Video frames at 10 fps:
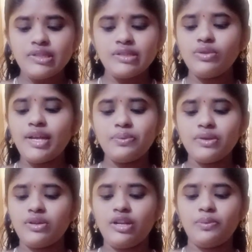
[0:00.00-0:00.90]
So that
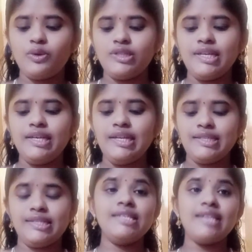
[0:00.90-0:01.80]
was all about Kegel
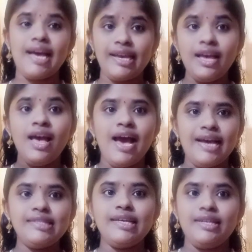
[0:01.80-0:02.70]
exercise.
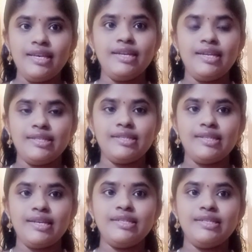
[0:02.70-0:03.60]
I said Kegel
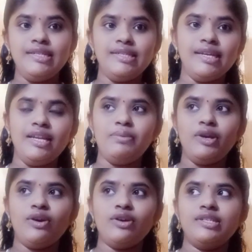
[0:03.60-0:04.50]
exercise detailedly
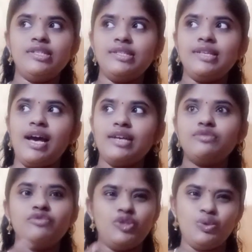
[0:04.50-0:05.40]
because it is
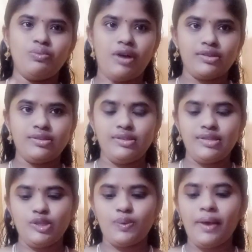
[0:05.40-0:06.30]
asked for 2 marks,
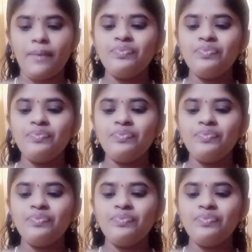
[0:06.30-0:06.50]
that's why.